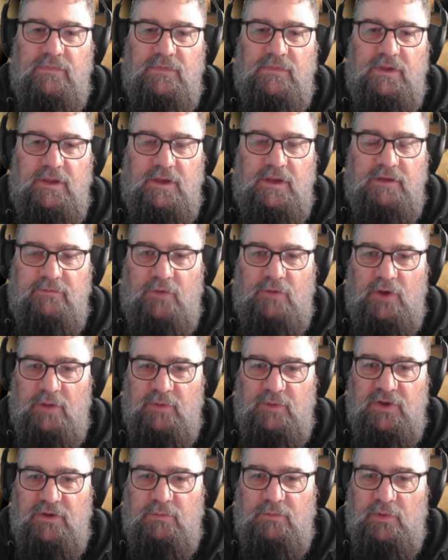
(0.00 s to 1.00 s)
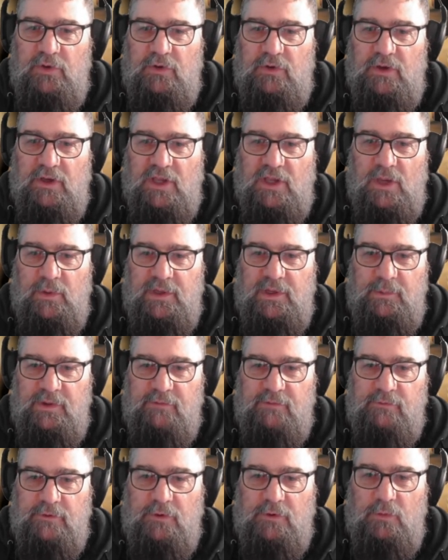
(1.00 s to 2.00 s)
G'day fireman, we're not going to go anywhere
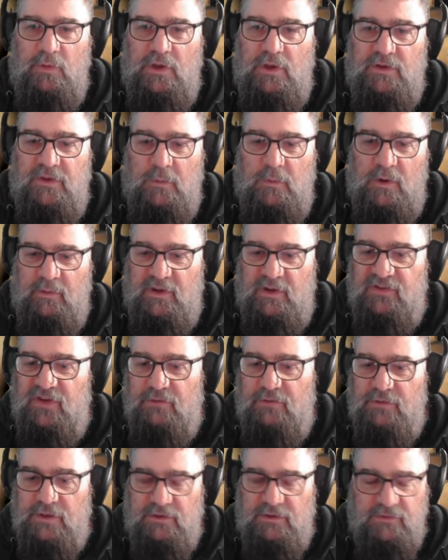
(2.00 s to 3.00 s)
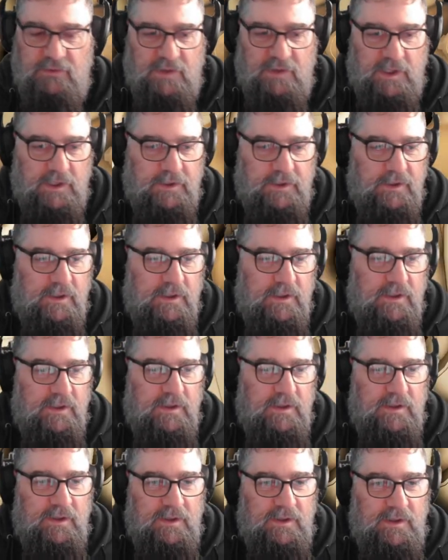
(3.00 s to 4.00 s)
for a little while, don't worry about shoveling too hard.
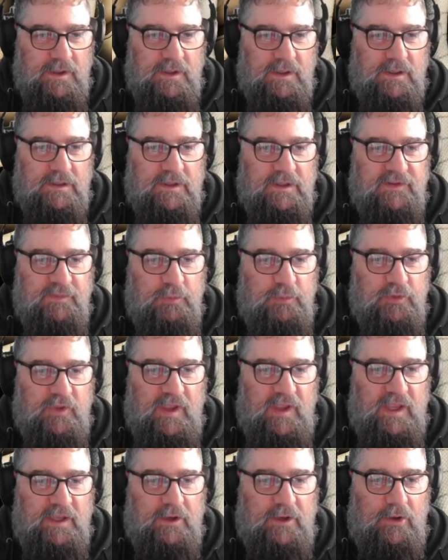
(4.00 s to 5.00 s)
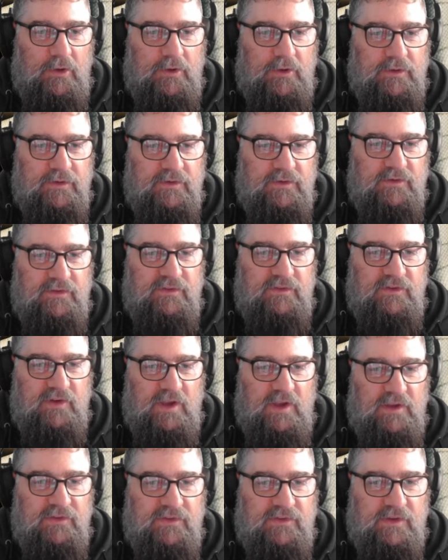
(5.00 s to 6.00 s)
Let's put the handle on
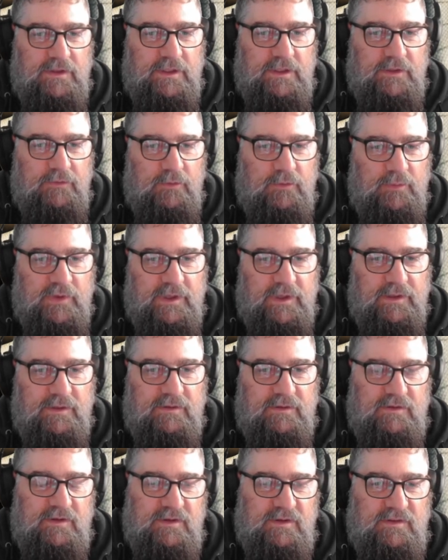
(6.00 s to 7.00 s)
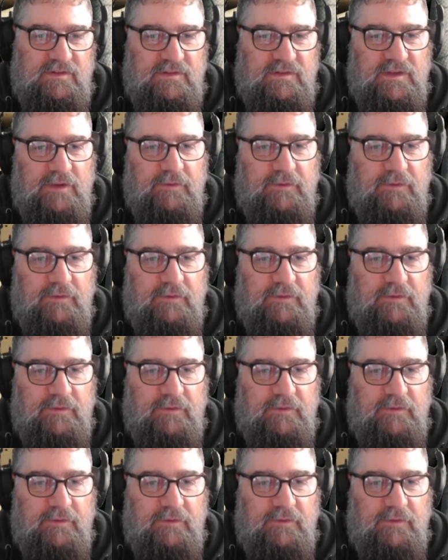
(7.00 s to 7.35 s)
just a little bit, near